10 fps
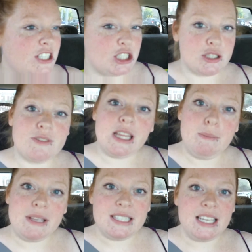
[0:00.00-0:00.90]
It's just
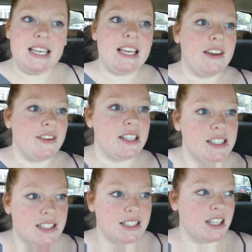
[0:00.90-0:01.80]
really busy. Give
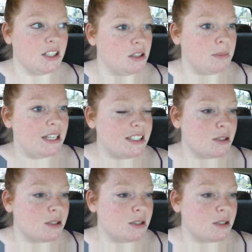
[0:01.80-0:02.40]
us a little bit.